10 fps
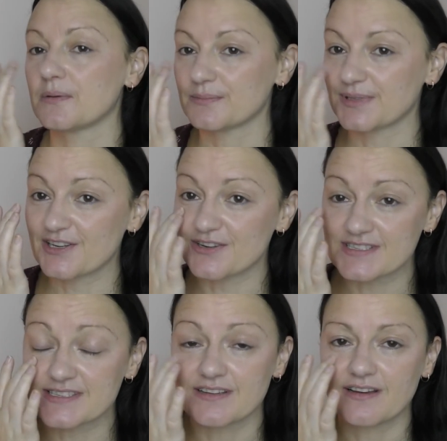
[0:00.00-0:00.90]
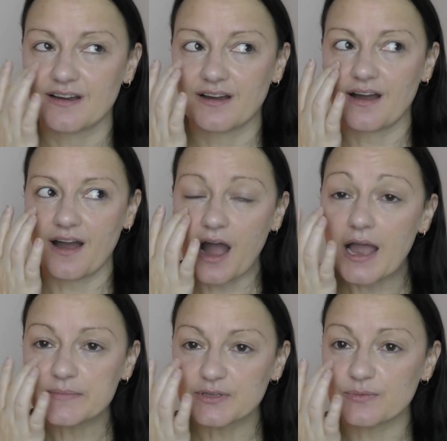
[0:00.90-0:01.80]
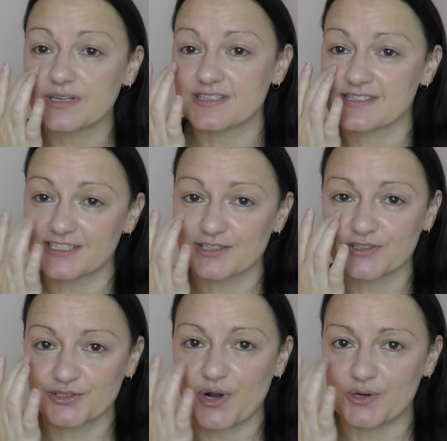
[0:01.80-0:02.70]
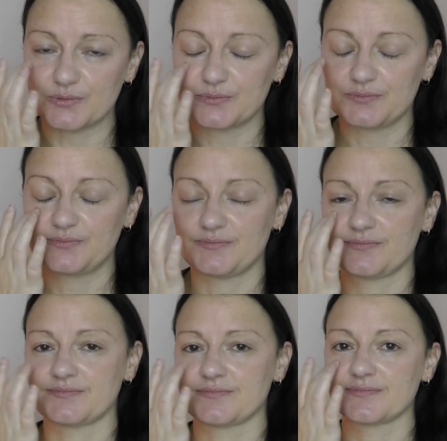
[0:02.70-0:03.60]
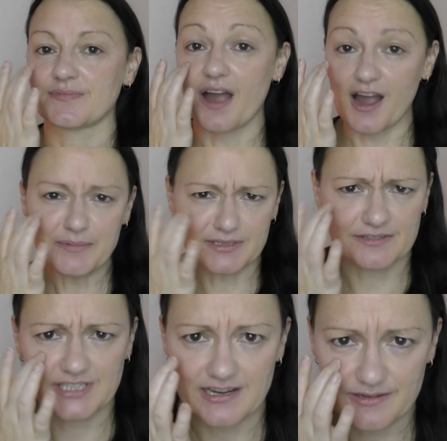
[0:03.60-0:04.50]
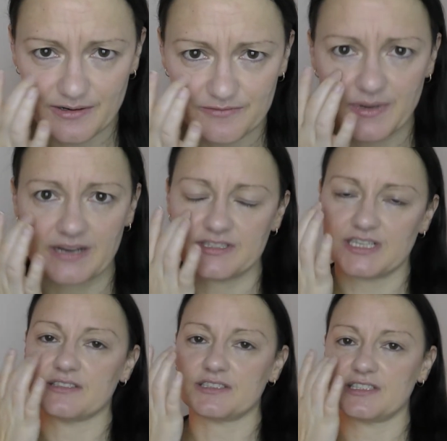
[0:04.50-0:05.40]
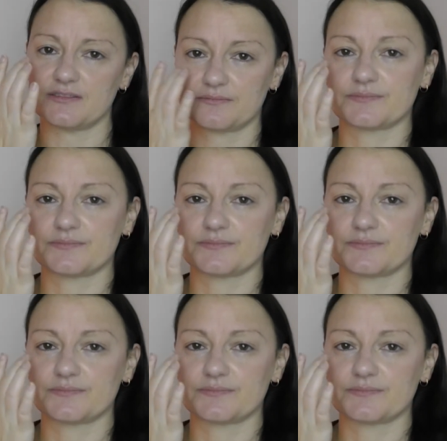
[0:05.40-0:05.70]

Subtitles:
Because I'm the one that's in control. I'm the creator of my reality.